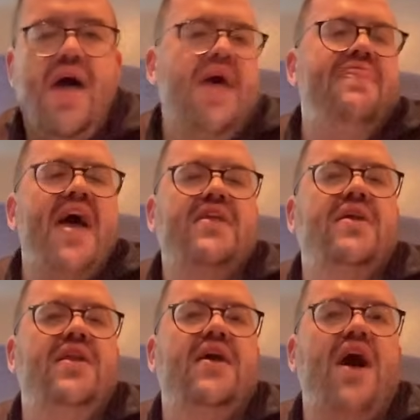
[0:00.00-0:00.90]
and that
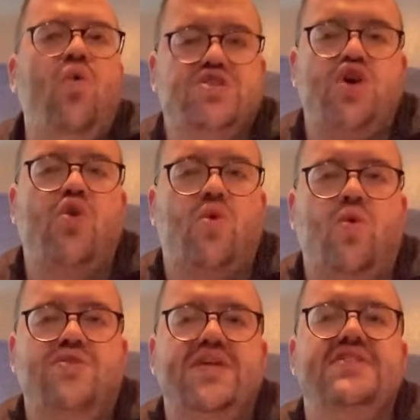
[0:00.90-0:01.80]
can also
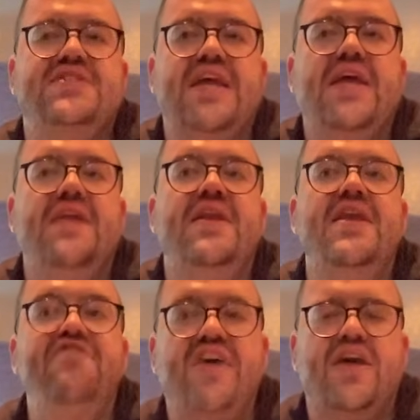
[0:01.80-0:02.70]
cause a
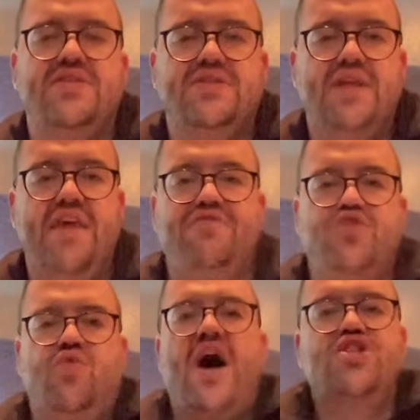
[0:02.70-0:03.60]
significant left
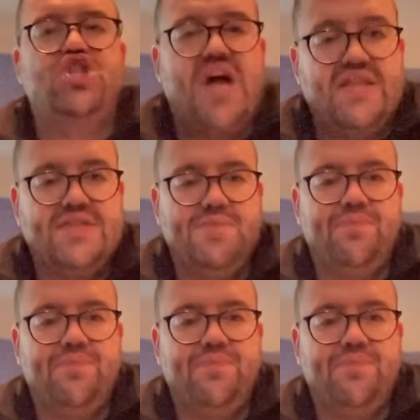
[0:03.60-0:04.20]
to right shunt.